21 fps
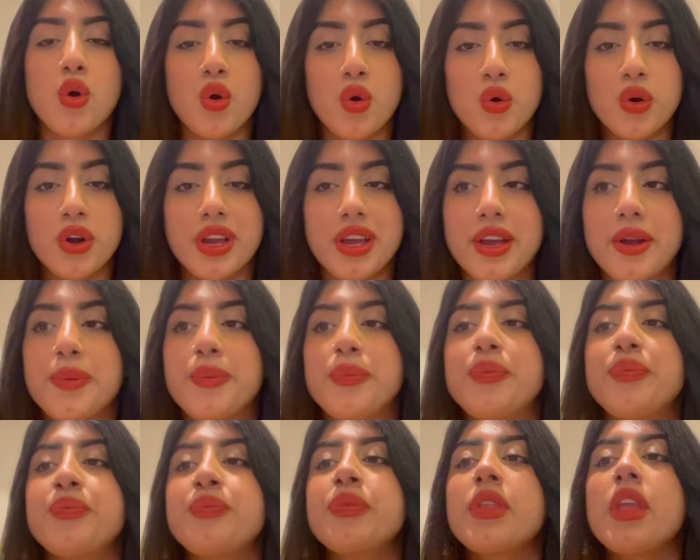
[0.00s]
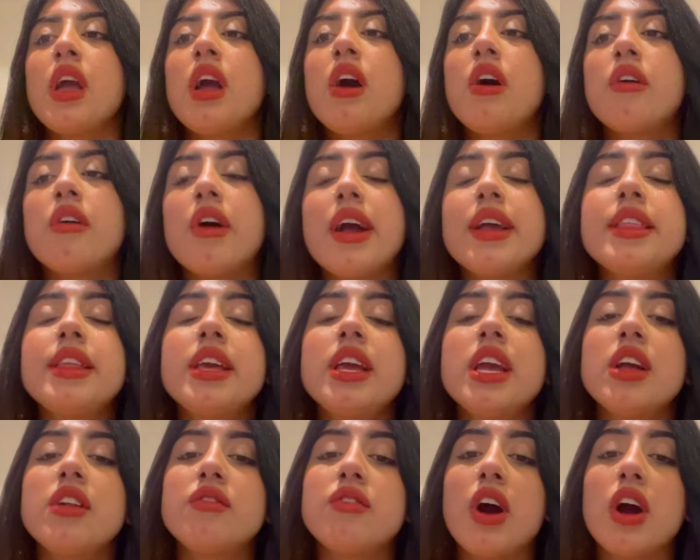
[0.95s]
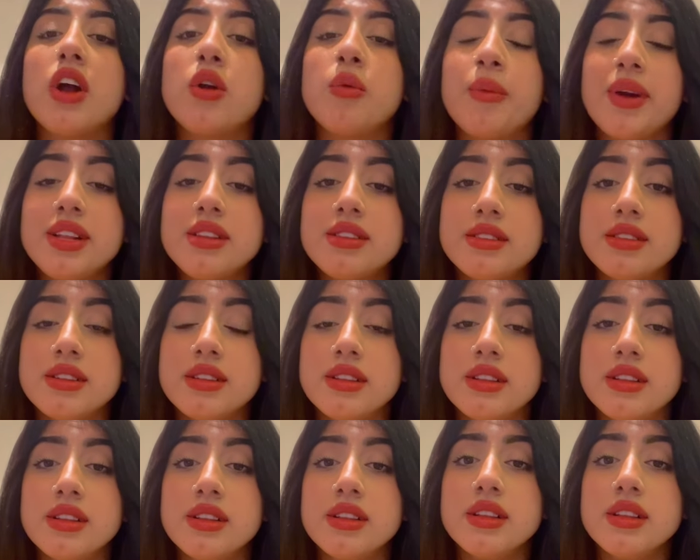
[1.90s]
Okay. Rising environmental